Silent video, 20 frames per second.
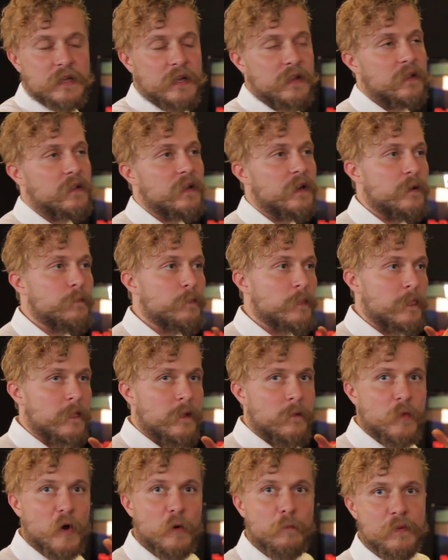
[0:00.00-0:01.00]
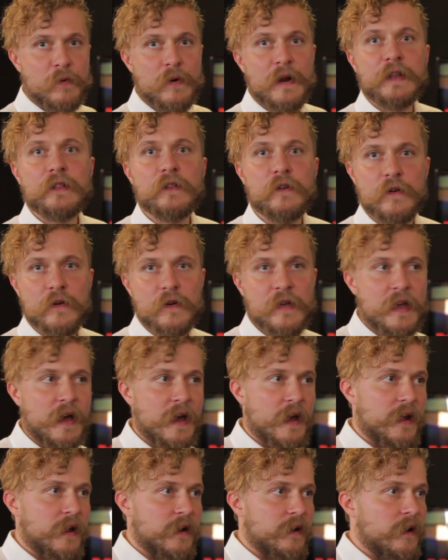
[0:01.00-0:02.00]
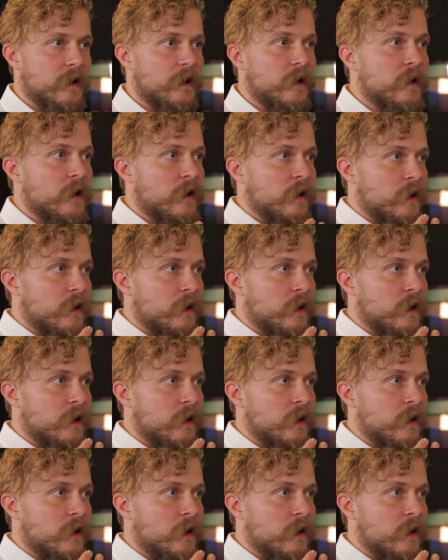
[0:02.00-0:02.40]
and the operator can